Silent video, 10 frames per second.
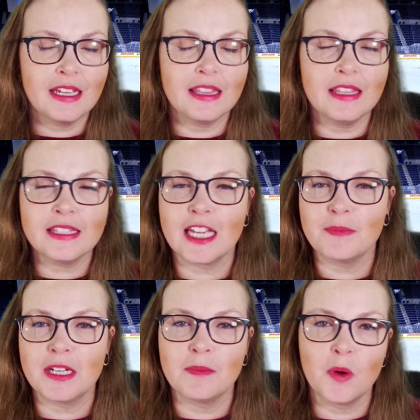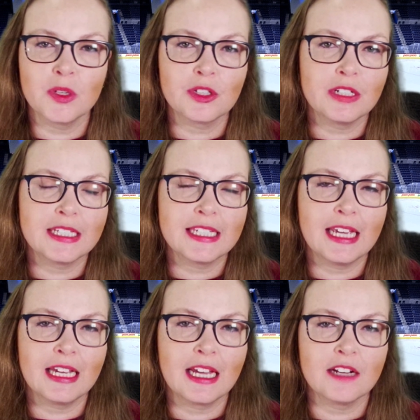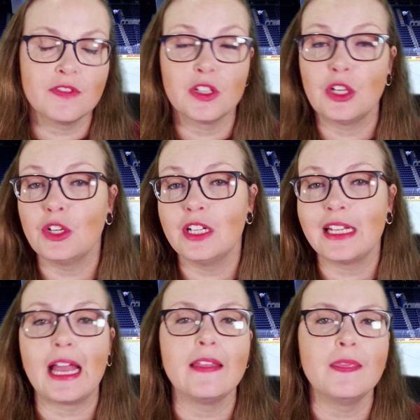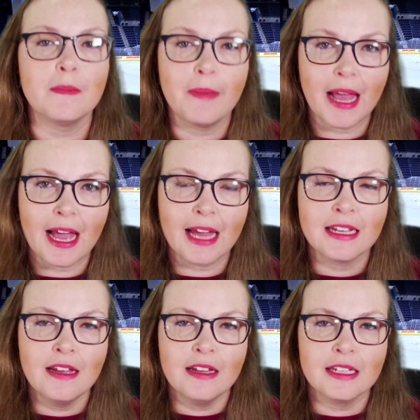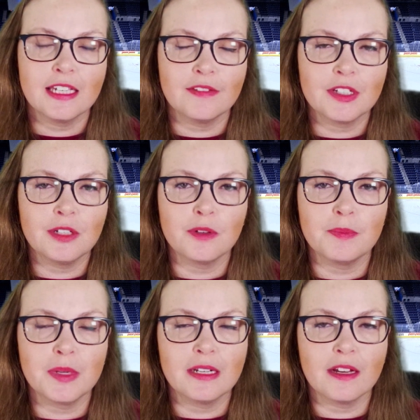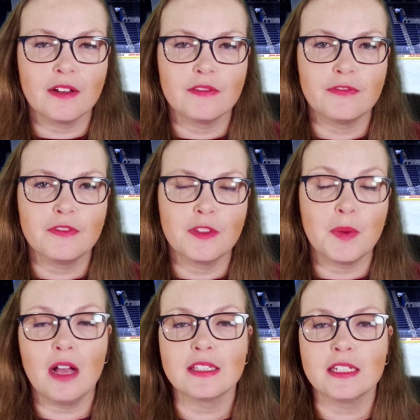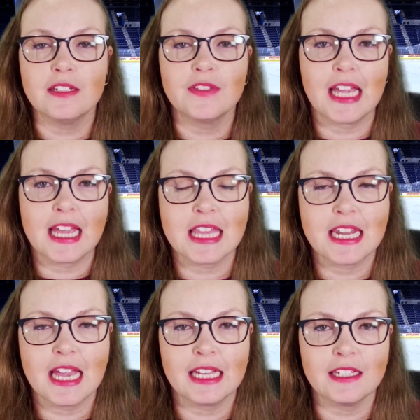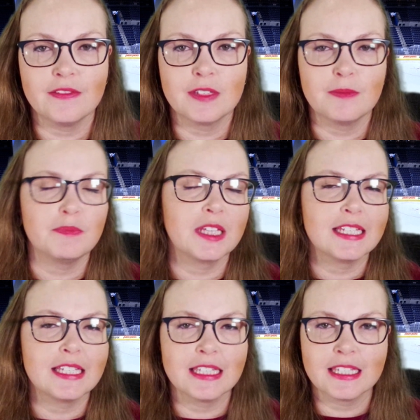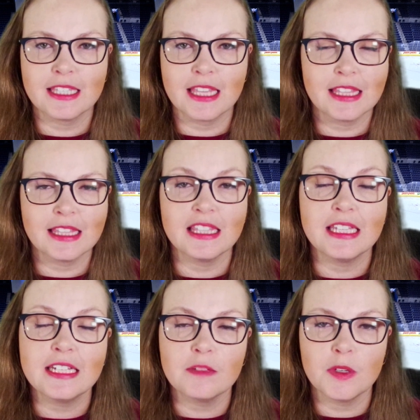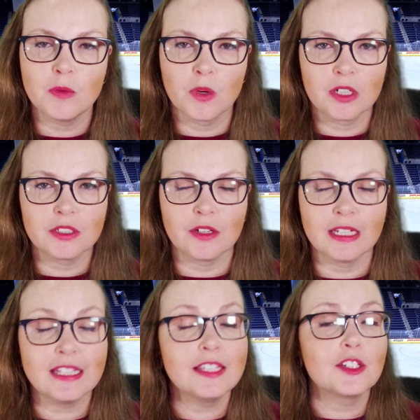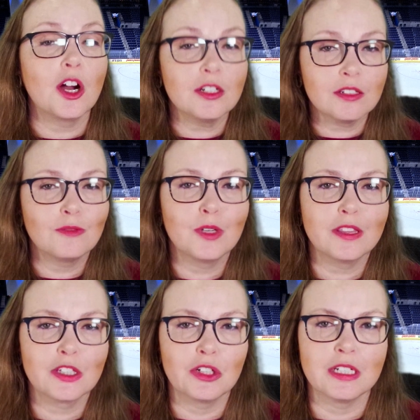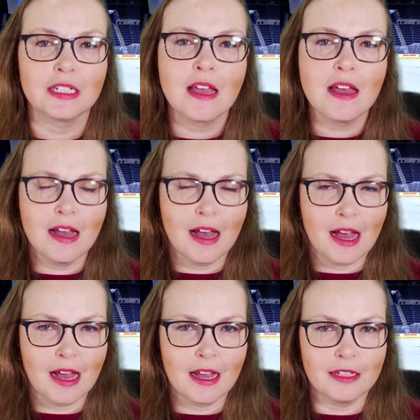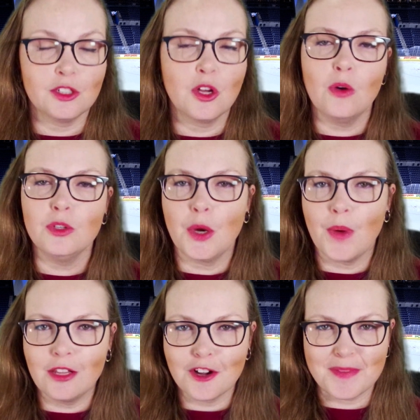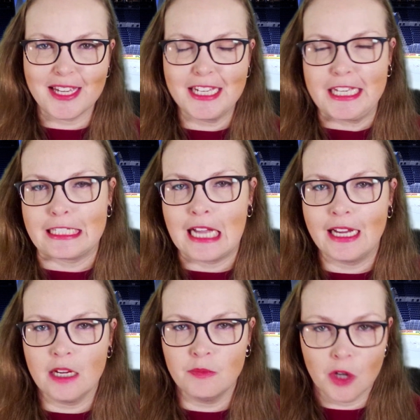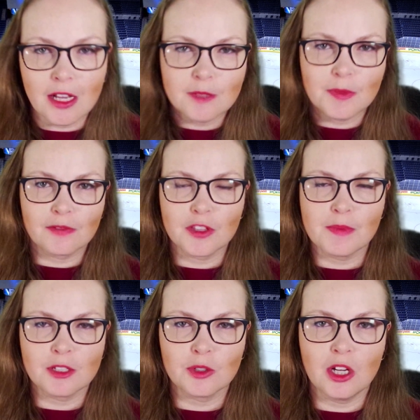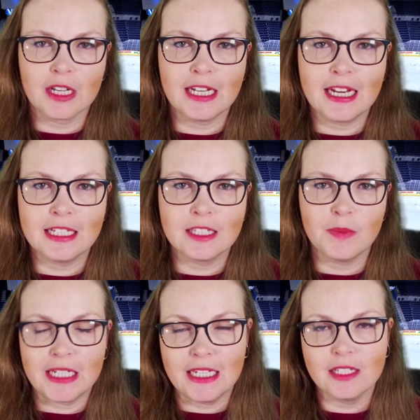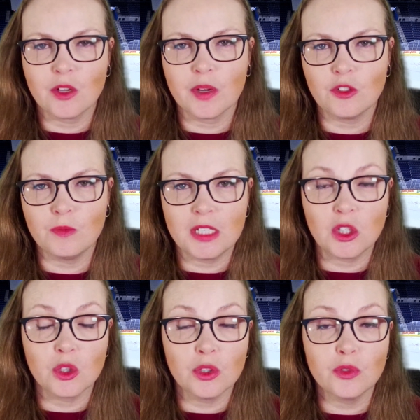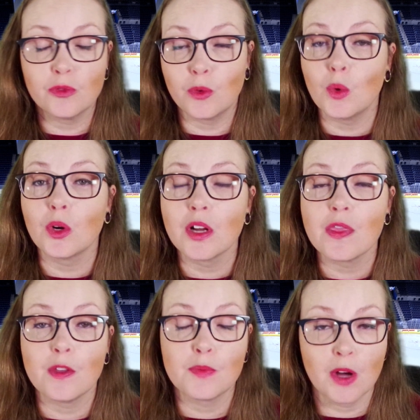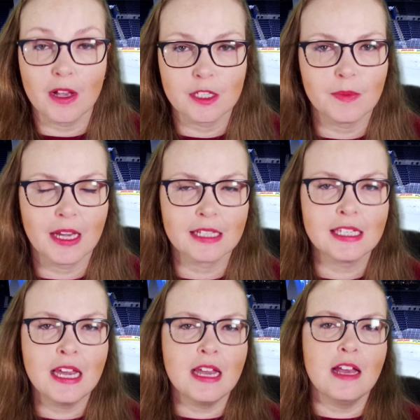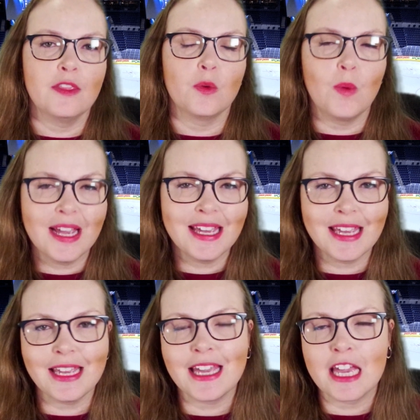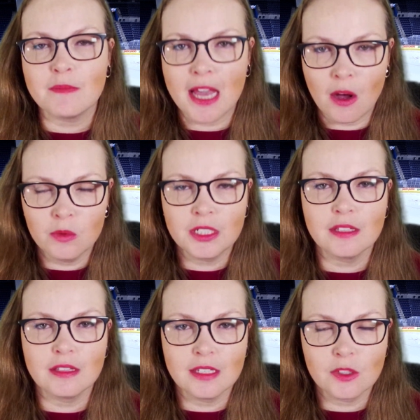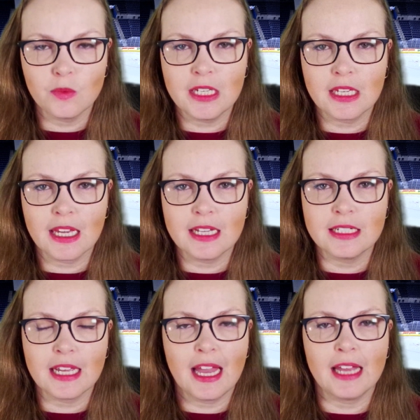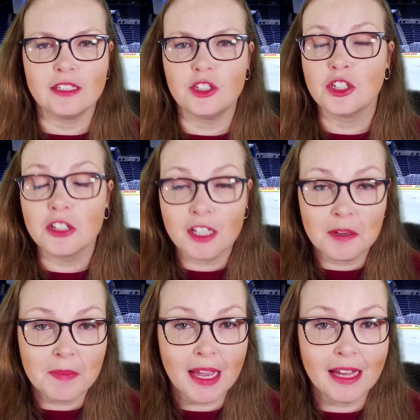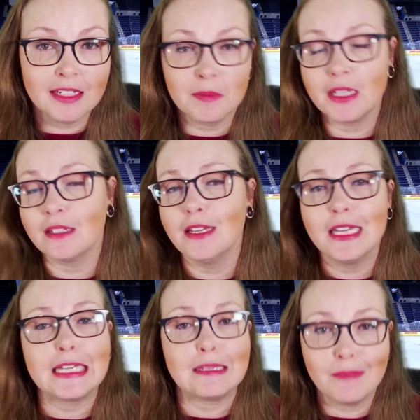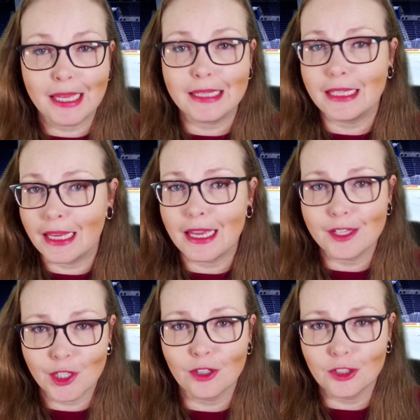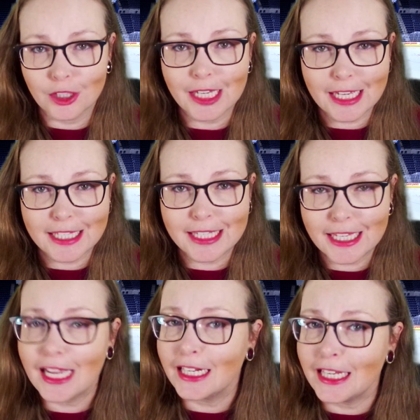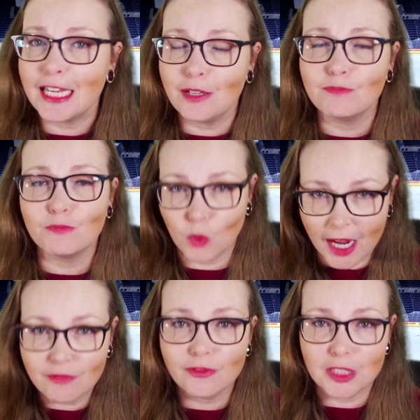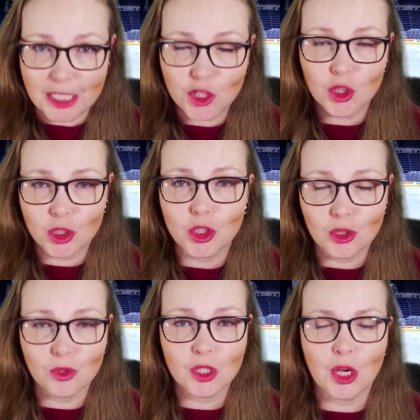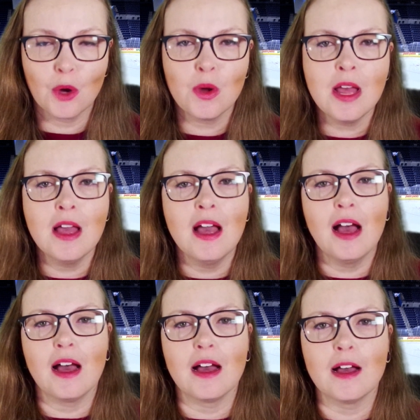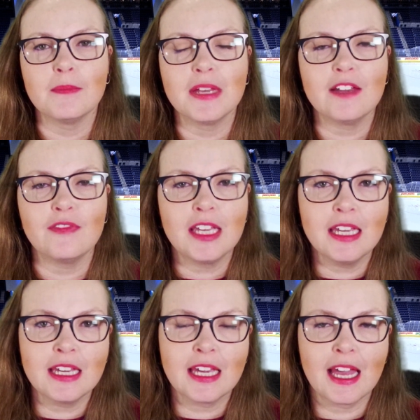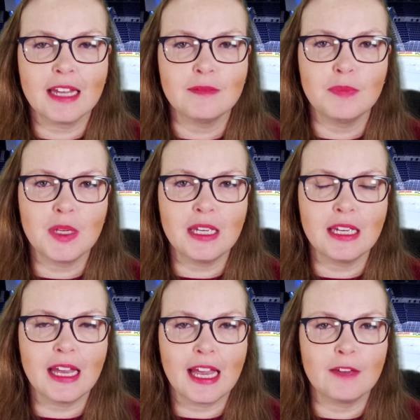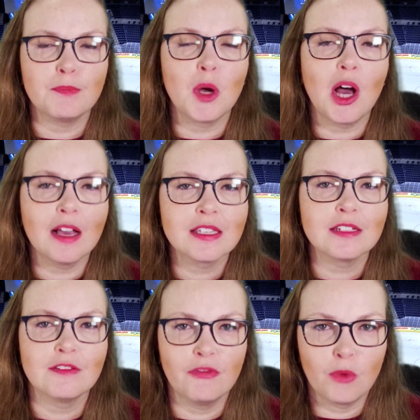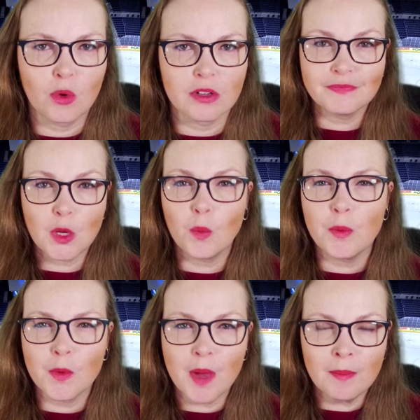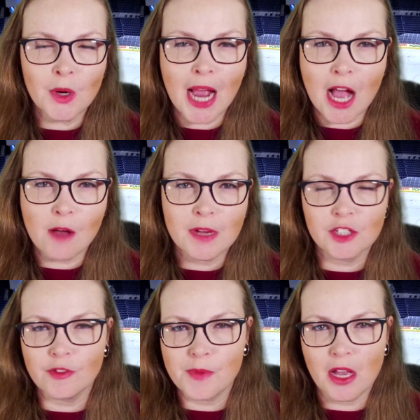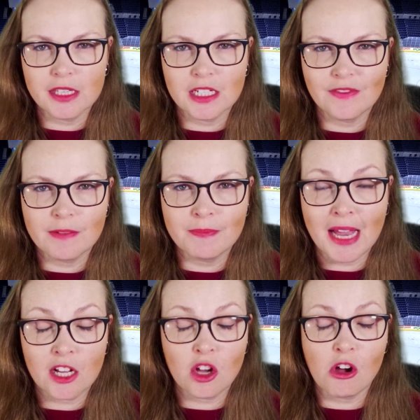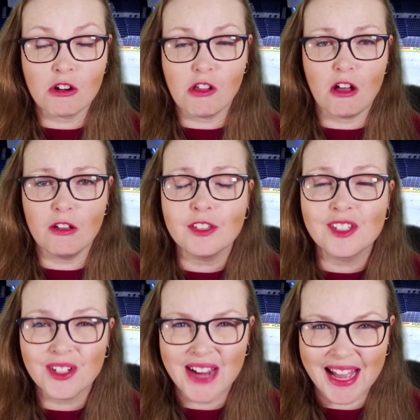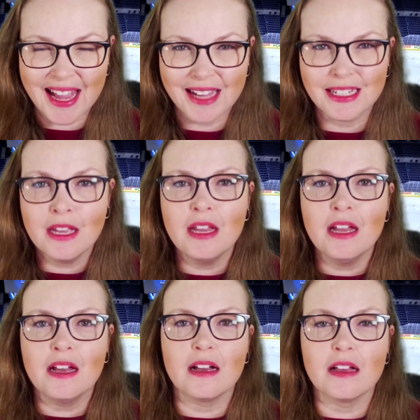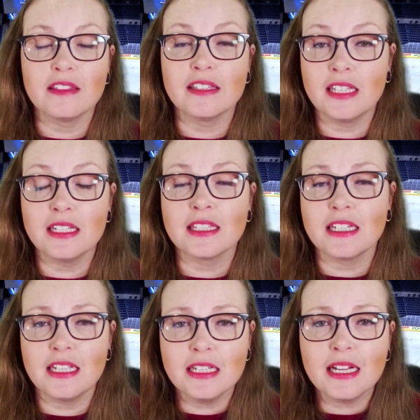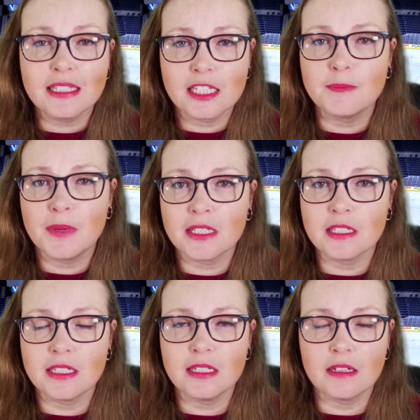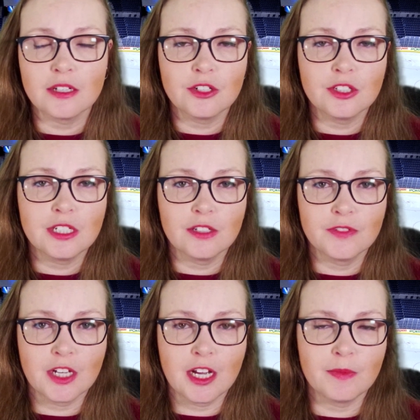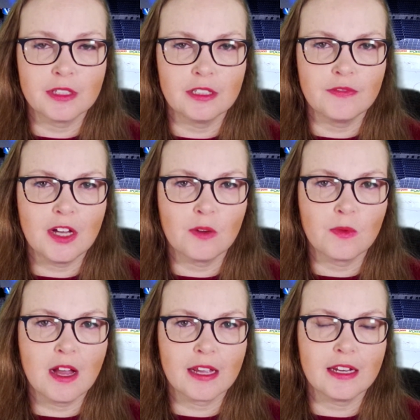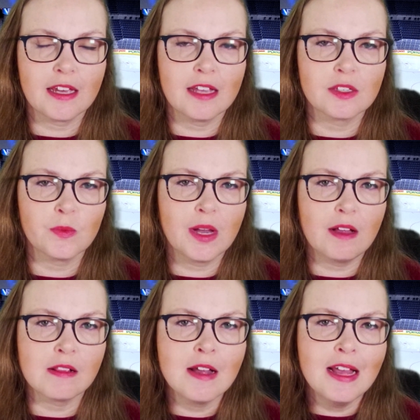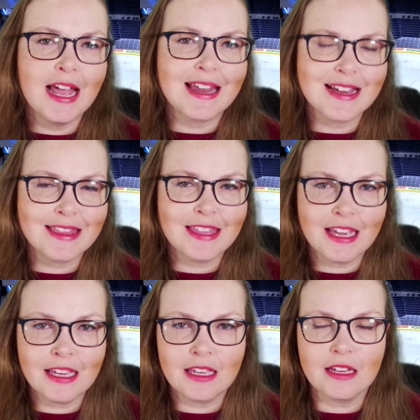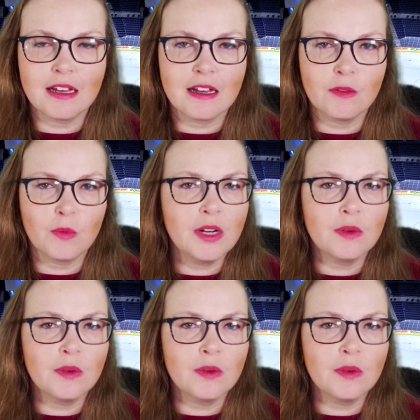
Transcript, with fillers: In this segment, I'm always going to take kind of the good and the bad, giving you a bit of the positives and the negatives, places that need to be worked on. Let's start with the good. Uh, no, Joel Armia is not a prospect for the Montreal Canadiens, but he is going to be good for the prospects. The way he came out this weekend and took command, I mean, he made the A H L look easy, and he rightfully should do so. Um, if he can be a positive force, we remember how how much of a positive impact Carl Alzner had uh, the season that he had to spend a, a good deal of time with the Laval Rocket as well. And I think uh, we don't